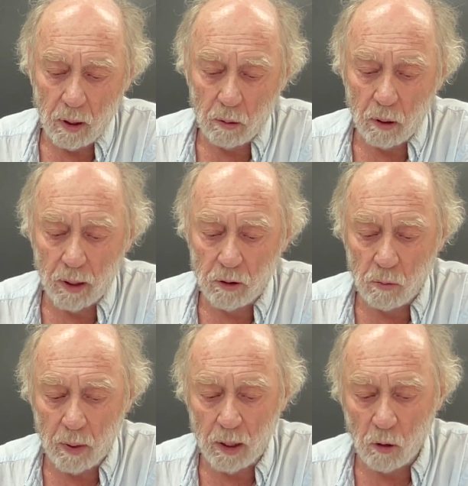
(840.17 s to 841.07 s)
that I would like to
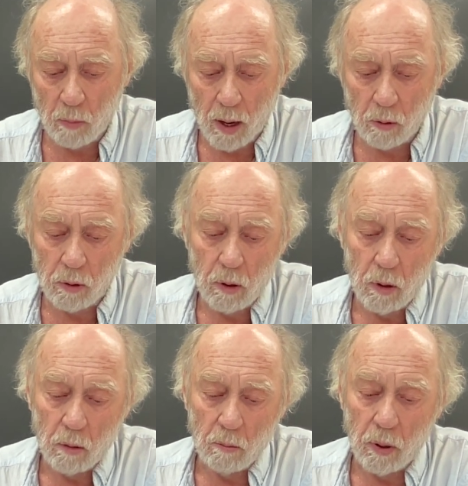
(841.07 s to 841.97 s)
make about
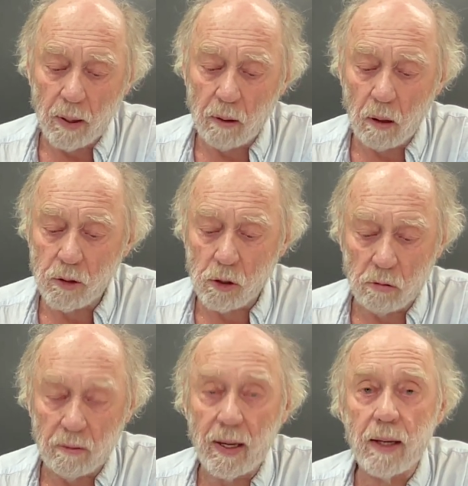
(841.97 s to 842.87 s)
Bernhard's
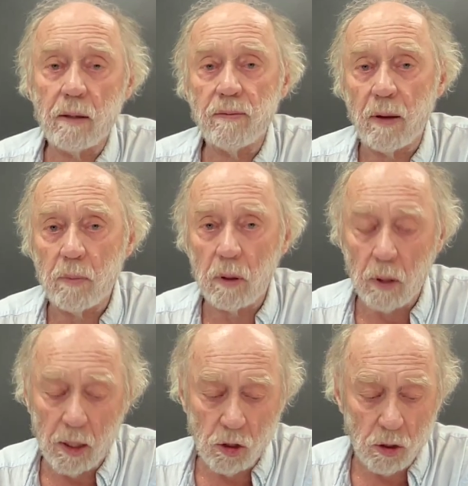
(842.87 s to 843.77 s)
creative
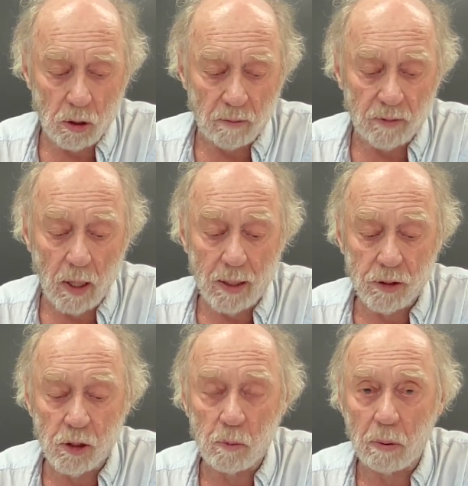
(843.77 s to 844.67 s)
emulation of
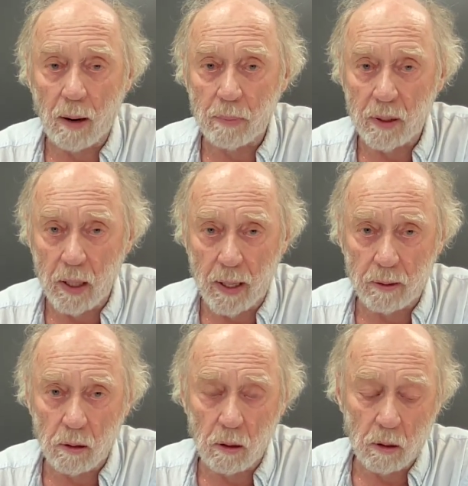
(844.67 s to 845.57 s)
Nazi
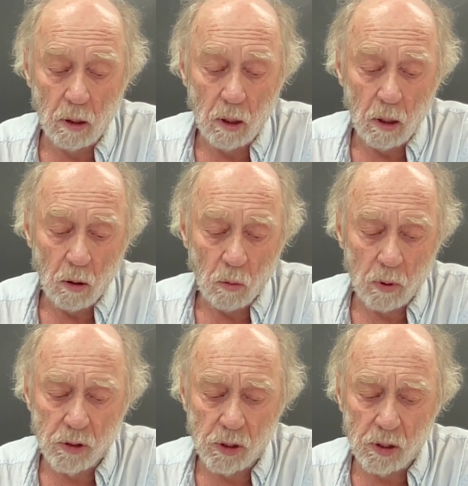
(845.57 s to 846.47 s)
propaganda
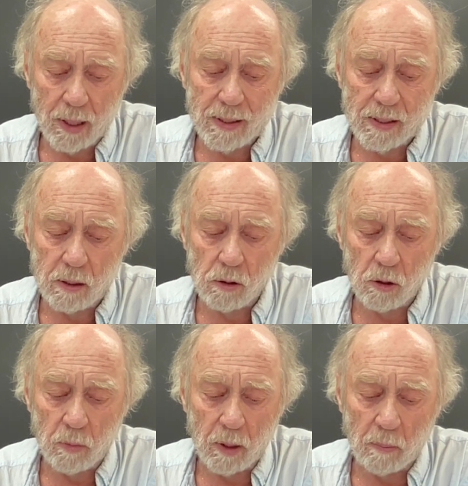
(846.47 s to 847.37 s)
was suggested
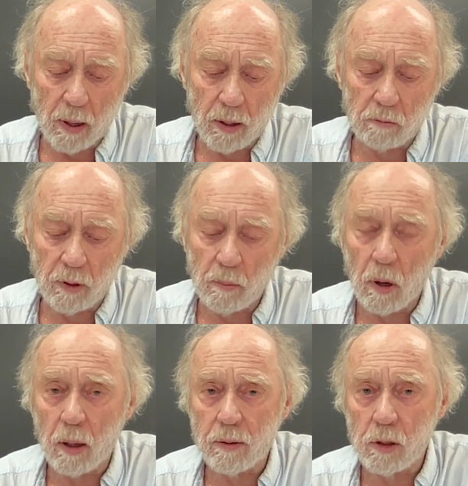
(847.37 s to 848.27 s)
to me by a
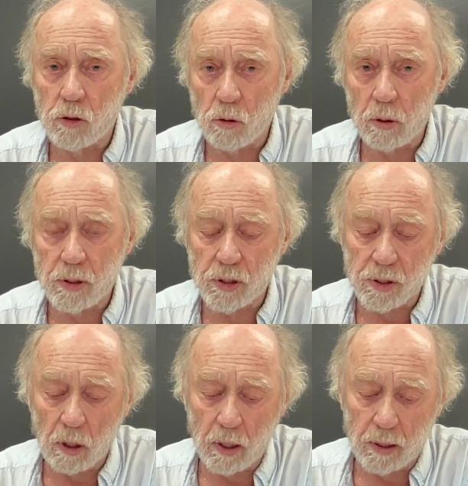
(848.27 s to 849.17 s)
remark that George
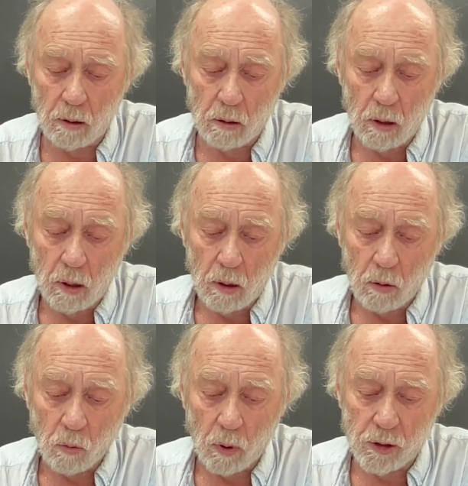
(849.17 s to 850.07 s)
Steiner
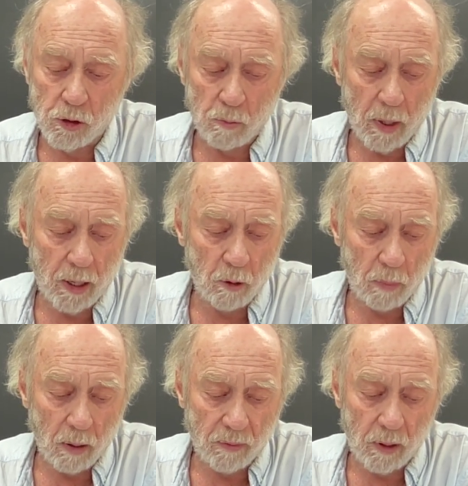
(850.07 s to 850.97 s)
once made
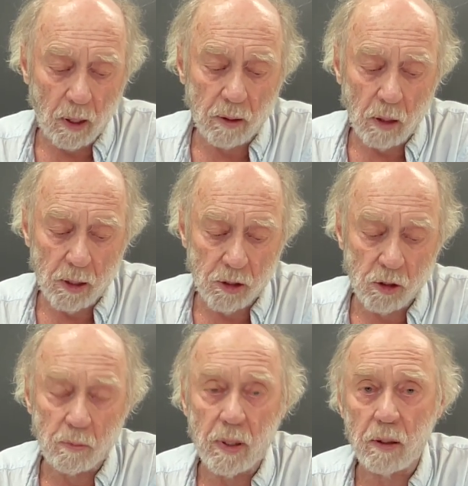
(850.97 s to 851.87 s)
about the
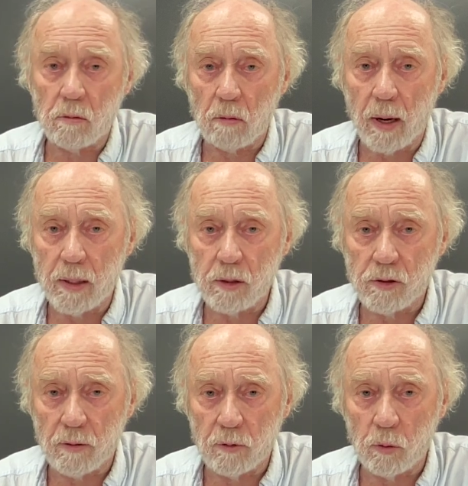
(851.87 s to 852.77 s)
anti-Semitic
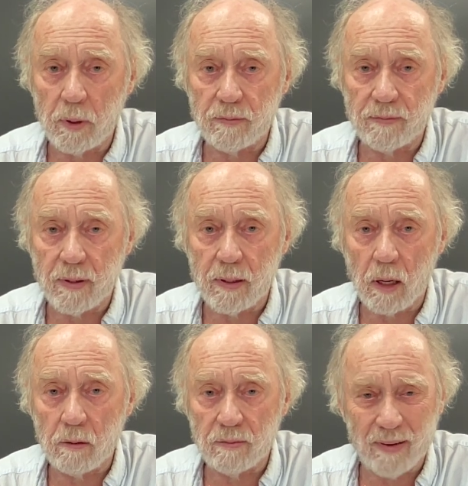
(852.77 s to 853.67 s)
writings of Louis
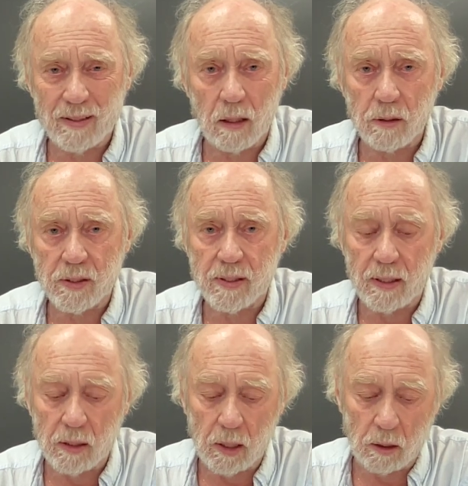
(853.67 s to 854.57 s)
Ferdinand
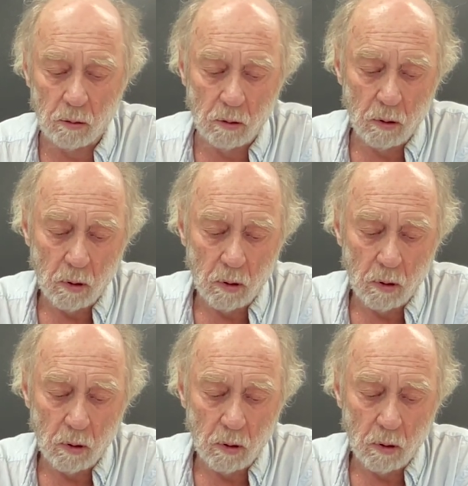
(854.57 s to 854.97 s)
Céline.